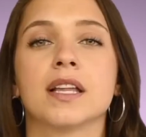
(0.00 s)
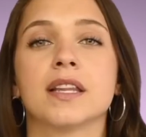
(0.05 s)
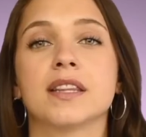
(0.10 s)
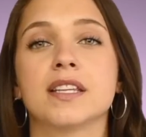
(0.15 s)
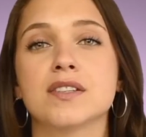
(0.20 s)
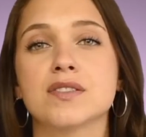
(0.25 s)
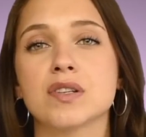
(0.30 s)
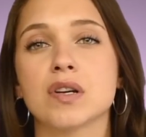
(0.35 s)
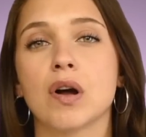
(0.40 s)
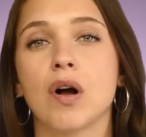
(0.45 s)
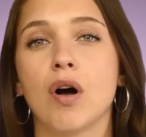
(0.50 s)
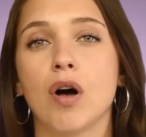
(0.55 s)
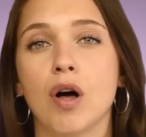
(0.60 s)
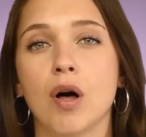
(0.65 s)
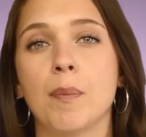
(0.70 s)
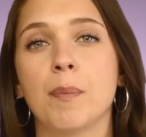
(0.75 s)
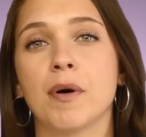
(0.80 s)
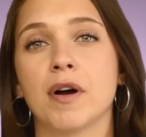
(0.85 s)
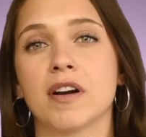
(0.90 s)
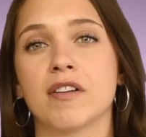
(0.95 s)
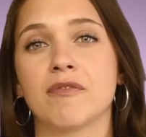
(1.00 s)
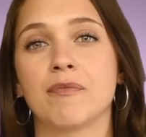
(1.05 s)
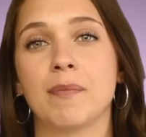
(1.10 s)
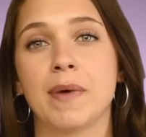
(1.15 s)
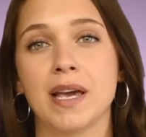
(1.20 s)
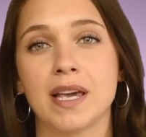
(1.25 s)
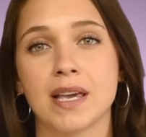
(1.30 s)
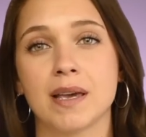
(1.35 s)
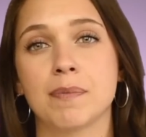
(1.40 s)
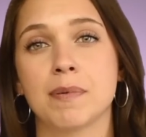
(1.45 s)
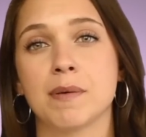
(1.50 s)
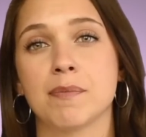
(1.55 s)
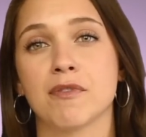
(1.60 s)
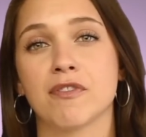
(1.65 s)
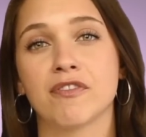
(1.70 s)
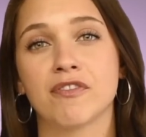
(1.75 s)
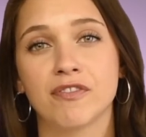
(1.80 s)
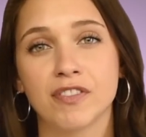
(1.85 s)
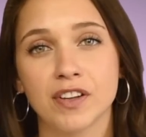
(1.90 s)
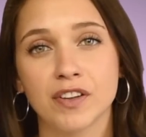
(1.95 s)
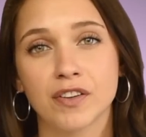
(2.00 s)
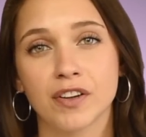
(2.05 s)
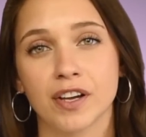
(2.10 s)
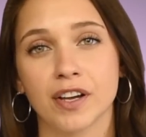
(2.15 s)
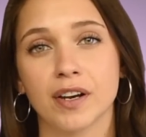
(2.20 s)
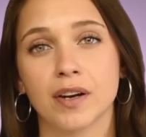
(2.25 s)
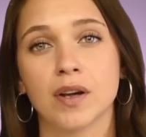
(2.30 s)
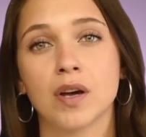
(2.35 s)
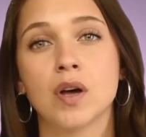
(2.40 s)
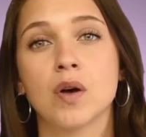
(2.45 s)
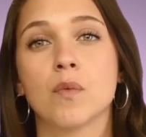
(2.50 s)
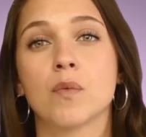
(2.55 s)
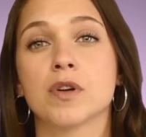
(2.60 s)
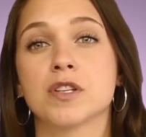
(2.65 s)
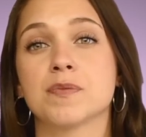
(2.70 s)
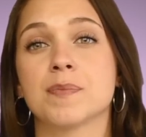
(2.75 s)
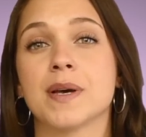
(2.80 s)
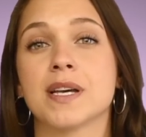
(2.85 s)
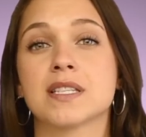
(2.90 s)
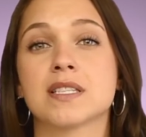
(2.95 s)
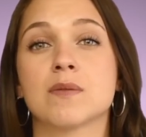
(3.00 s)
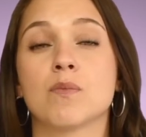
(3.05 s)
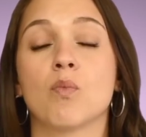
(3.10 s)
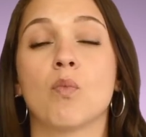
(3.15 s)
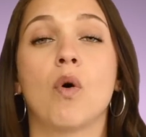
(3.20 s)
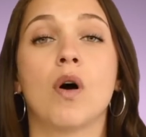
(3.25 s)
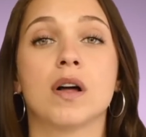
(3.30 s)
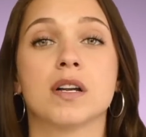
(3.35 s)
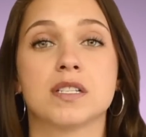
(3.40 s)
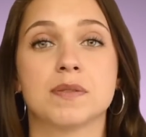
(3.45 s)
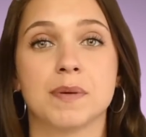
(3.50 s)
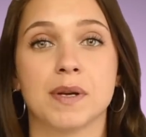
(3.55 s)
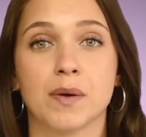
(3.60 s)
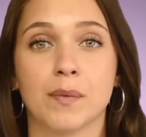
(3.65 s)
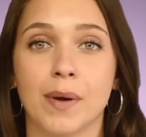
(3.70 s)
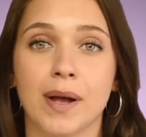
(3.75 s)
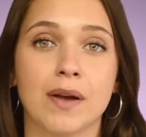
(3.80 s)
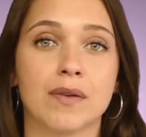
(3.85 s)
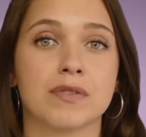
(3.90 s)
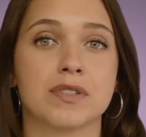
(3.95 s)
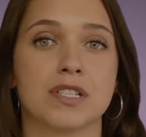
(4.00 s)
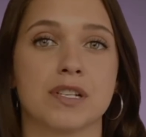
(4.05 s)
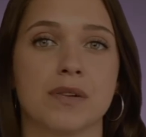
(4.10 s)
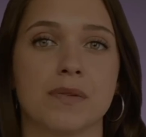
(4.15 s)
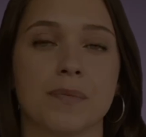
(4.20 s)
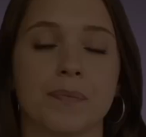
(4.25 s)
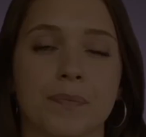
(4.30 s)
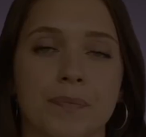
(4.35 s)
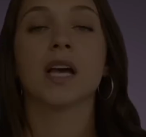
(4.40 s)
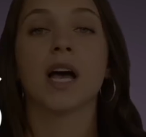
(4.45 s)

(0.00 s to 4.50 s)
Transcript: These are all part of making people feel good, which makes them want to be around you.